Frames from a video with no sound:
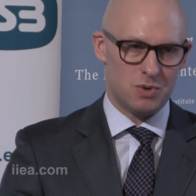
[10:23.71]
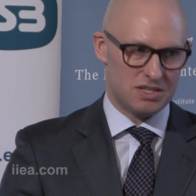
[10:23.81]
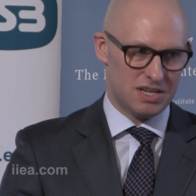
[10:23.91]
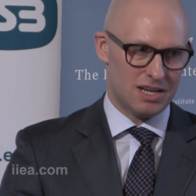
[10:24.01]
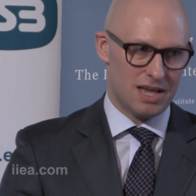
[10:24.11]
to
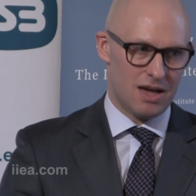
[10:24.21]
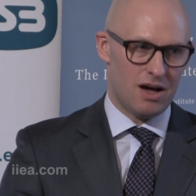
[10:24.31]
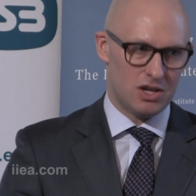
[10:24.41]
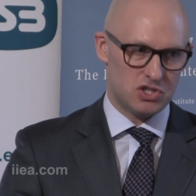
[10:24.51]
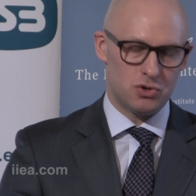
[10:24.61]
articulate
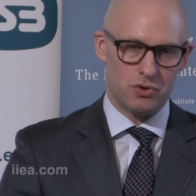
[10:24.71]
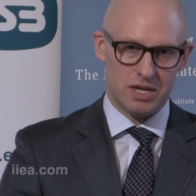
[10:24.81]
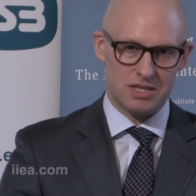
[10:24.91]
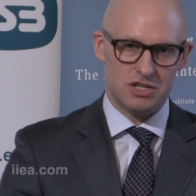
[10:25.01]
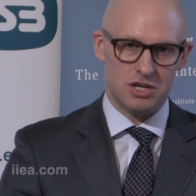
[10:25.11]
our
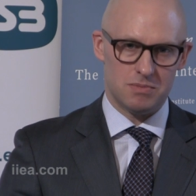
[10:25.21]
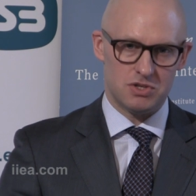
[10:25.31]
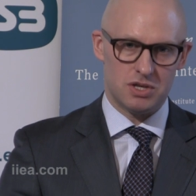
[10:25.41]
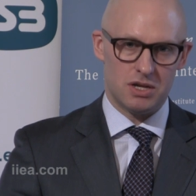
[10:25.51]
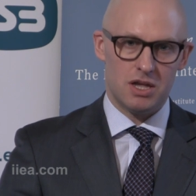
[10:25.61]
story in
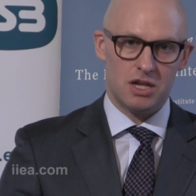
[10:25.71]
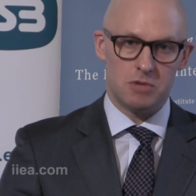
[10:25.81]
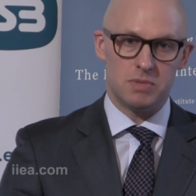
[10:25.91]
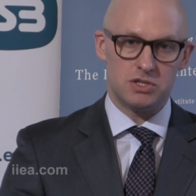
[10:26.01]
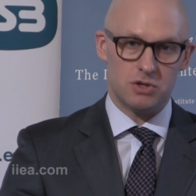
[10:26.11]
terms that
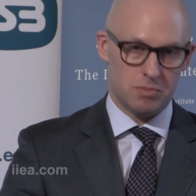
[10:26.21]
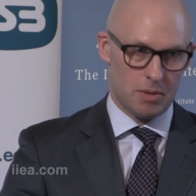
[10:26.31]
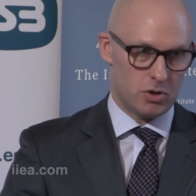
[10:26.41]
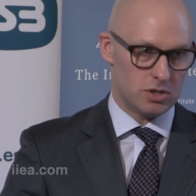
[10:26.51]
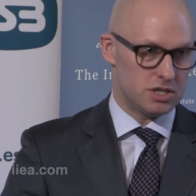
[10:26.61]
can be sold
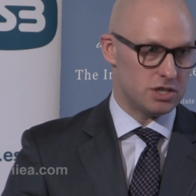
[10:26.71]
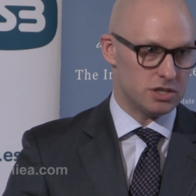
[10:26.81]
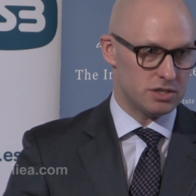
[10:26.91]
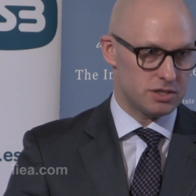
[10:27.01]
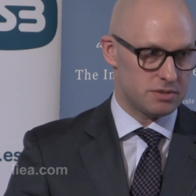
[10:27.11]
by
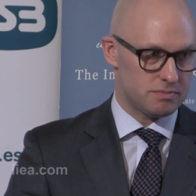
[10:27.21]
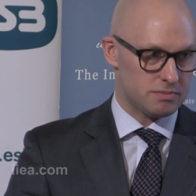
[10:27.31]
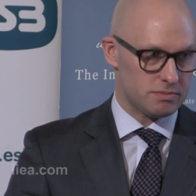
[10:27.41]
politicians.